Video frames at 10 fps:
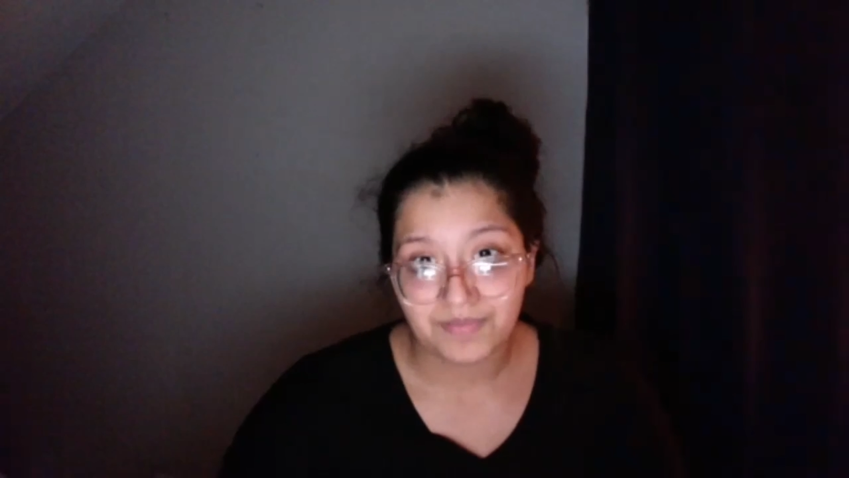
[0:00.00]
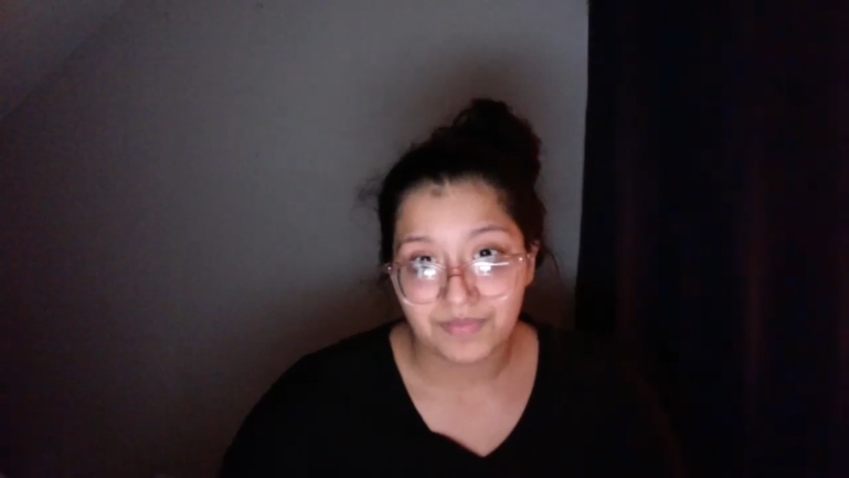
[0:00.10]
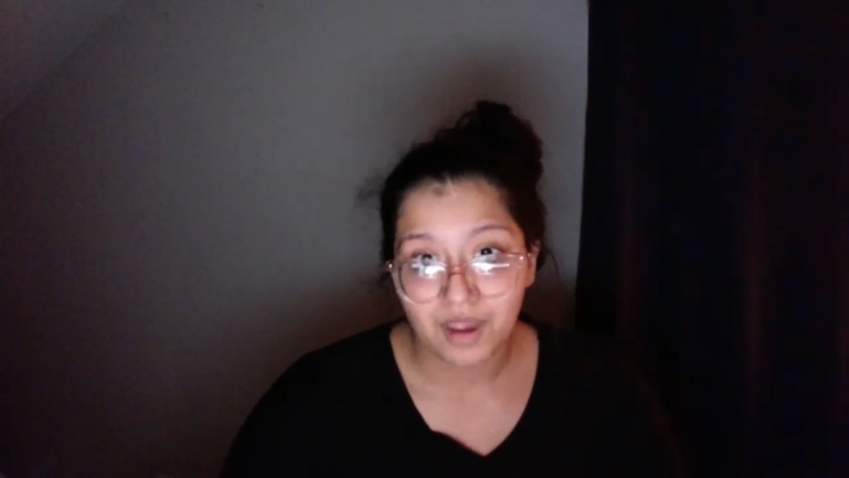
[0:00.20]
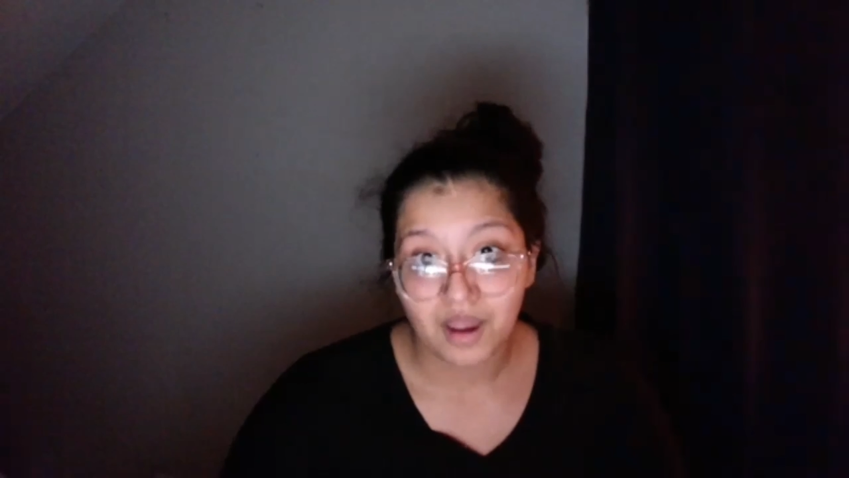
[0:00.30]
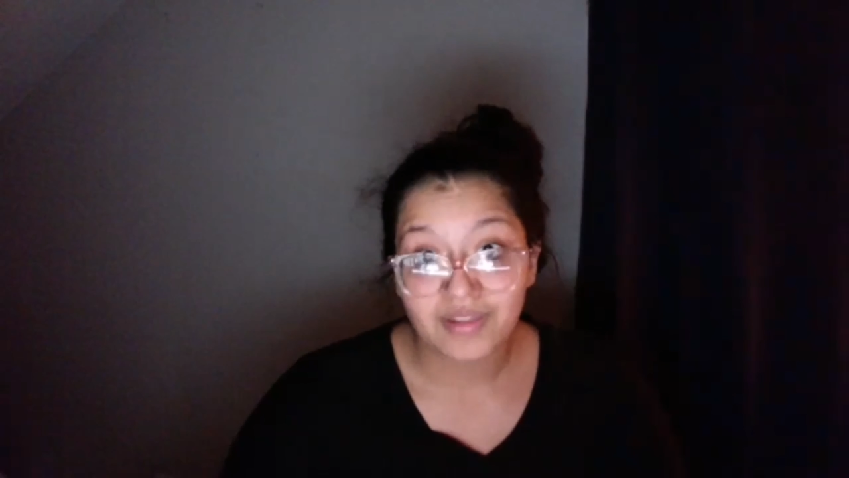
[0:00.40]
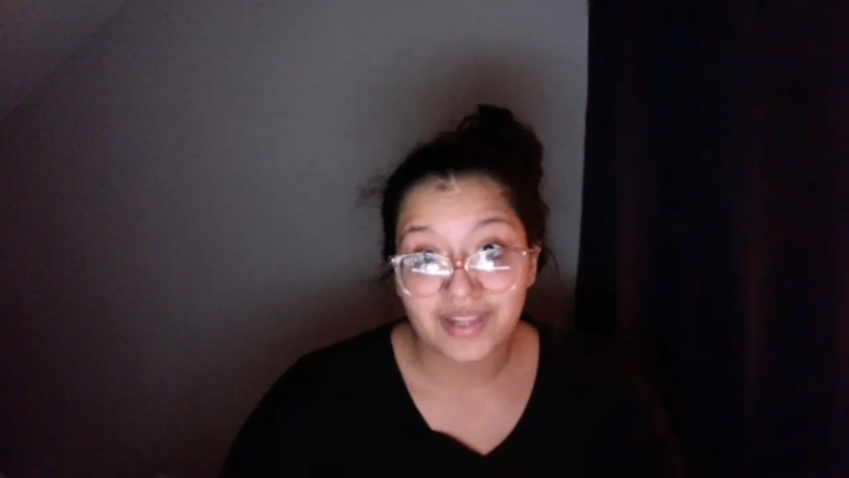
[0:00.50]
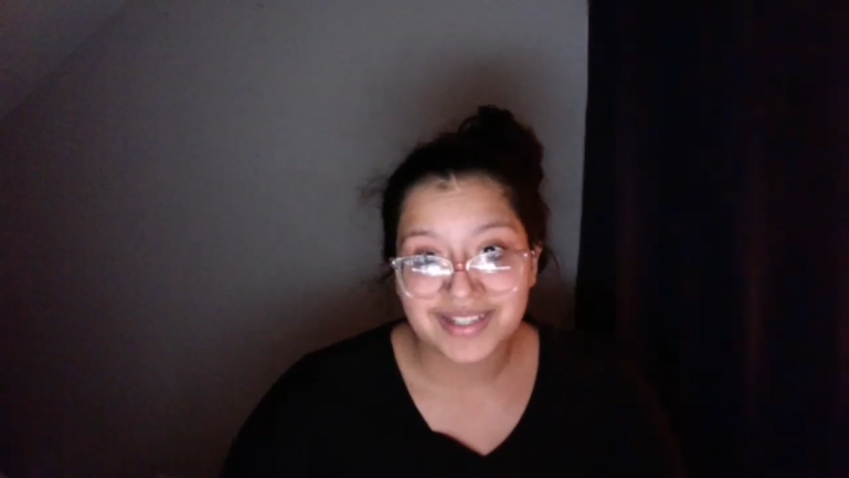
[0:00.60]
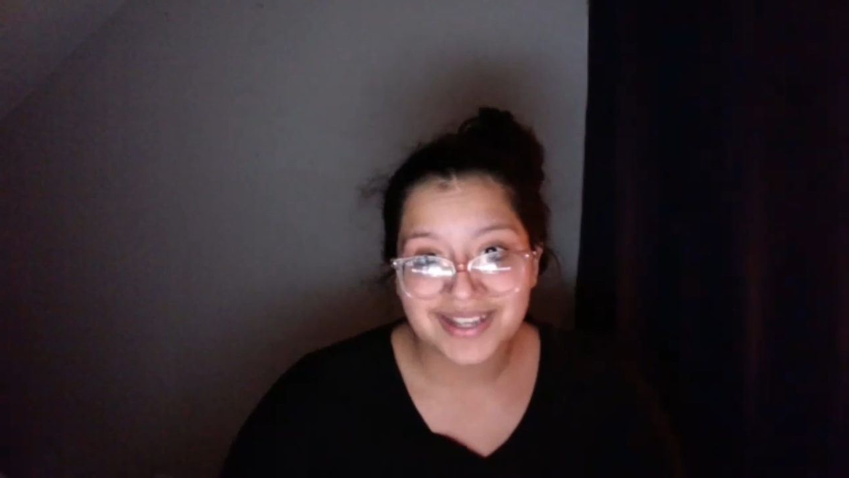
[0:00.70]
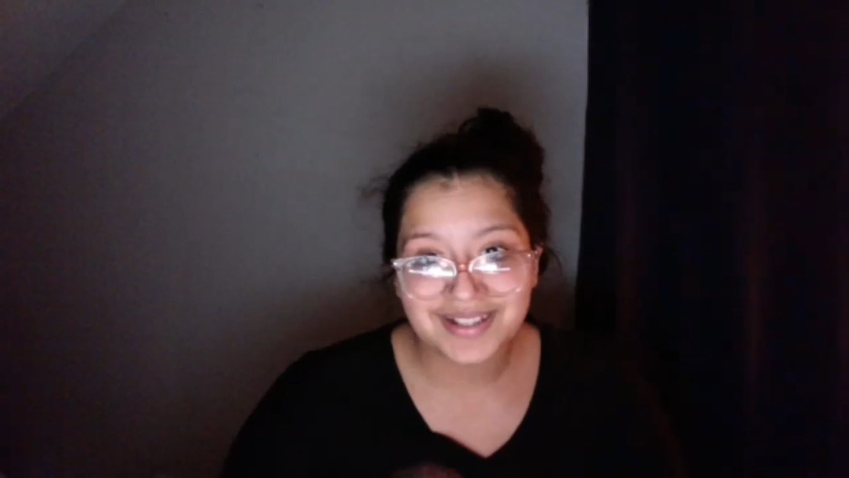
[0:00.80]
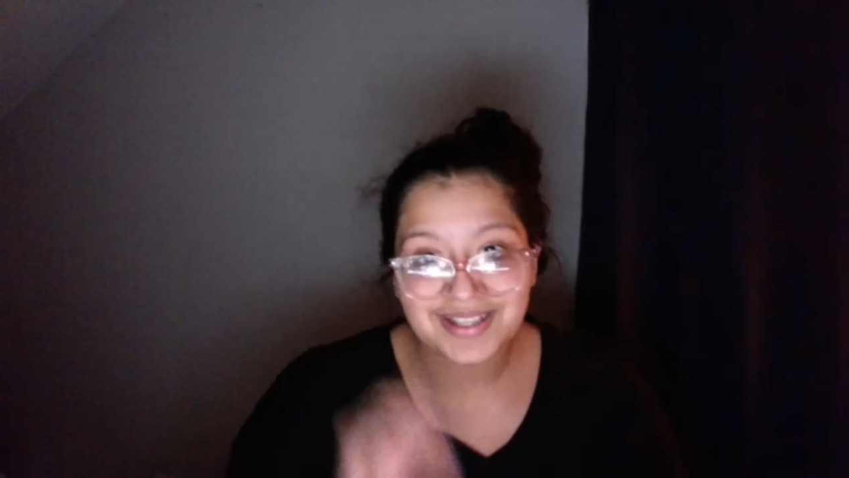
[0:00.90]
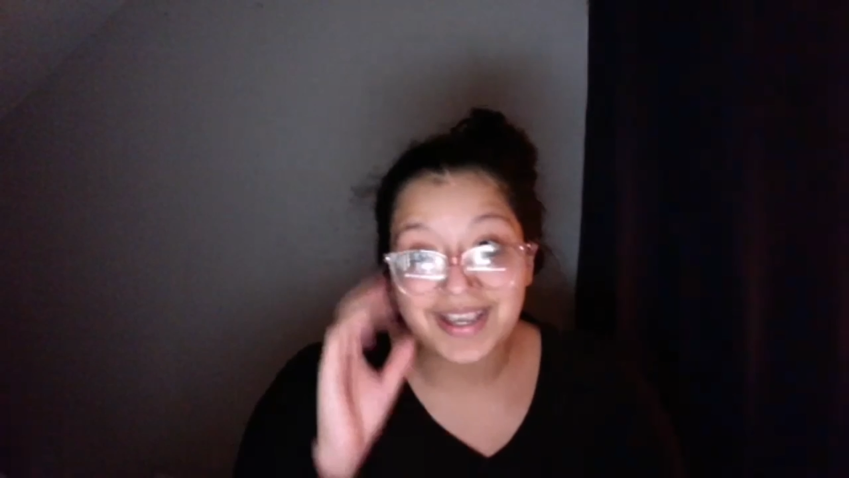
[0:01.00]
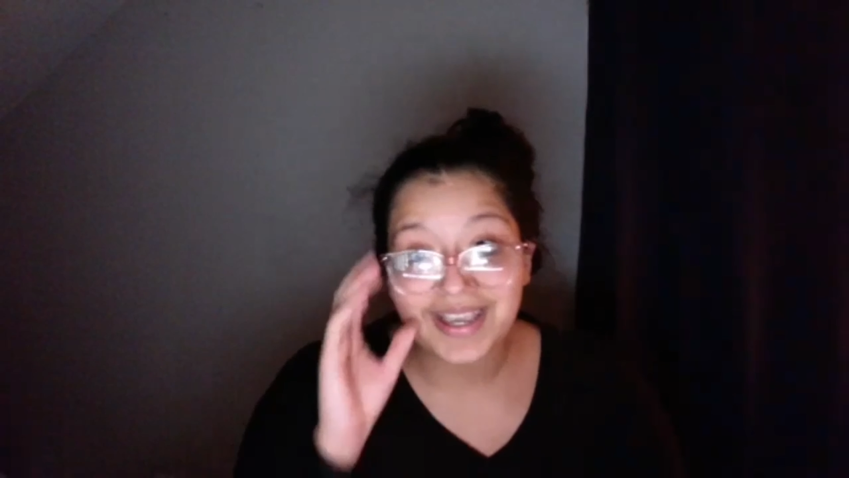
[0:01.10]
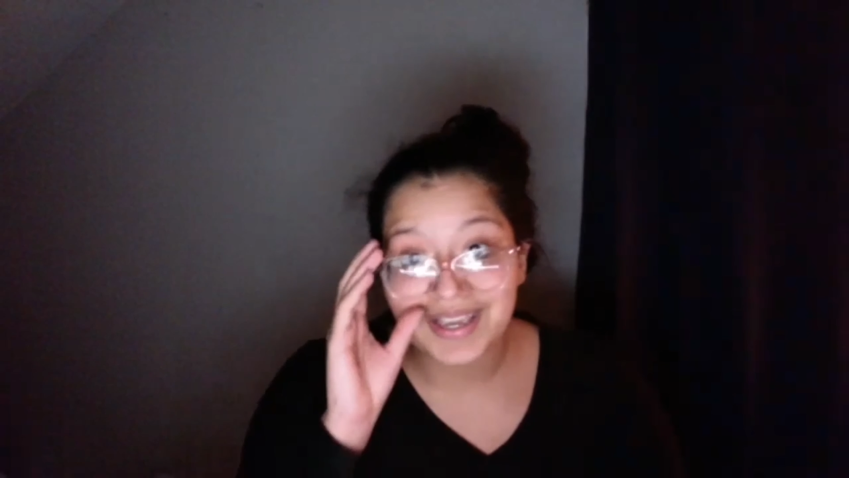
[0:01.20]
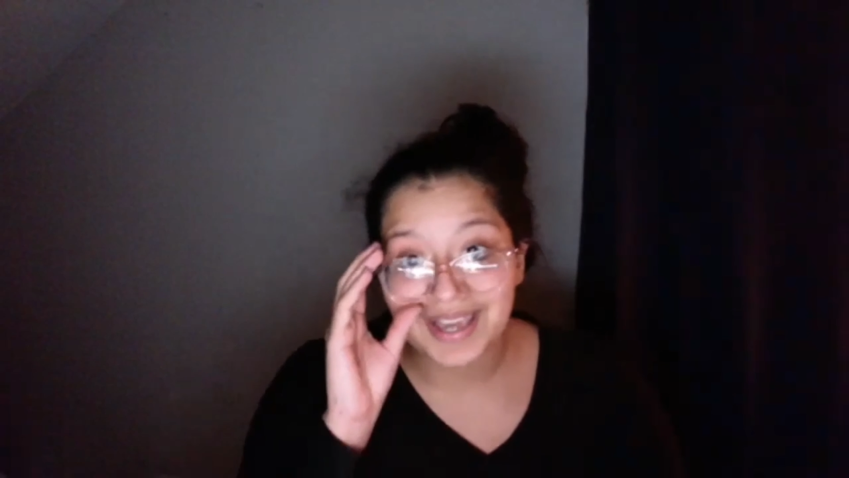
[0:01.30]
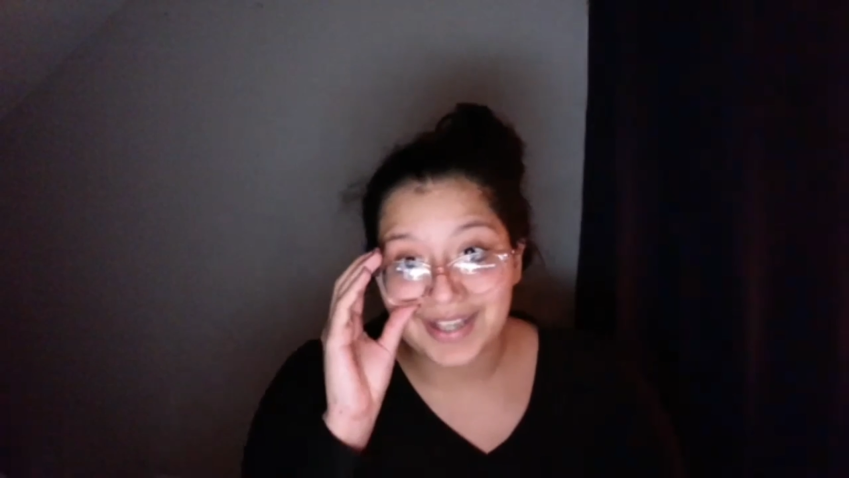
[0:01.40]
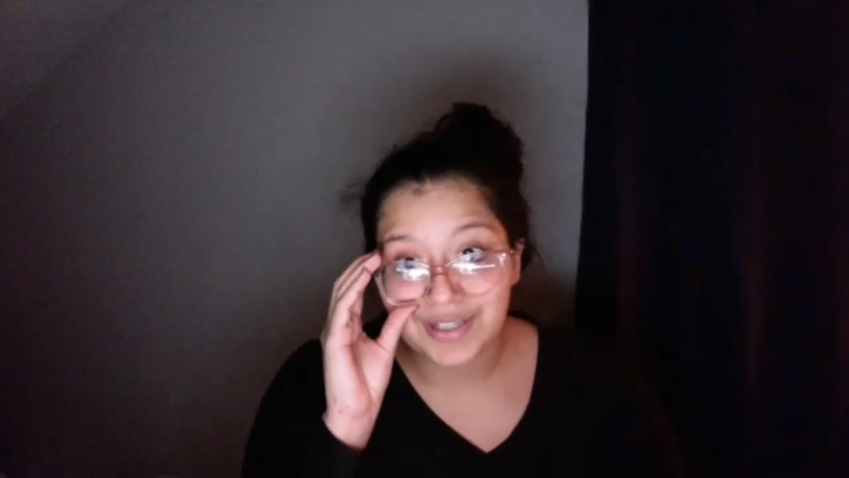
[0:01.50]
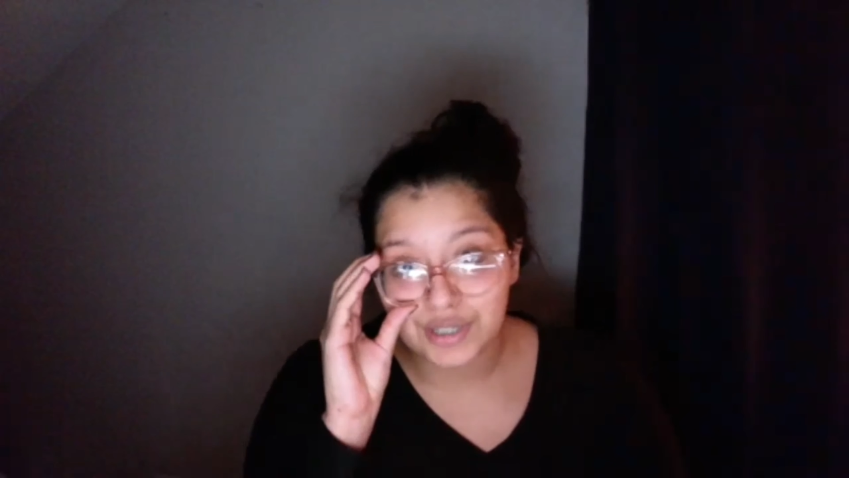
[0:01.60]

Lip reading: Authentically engage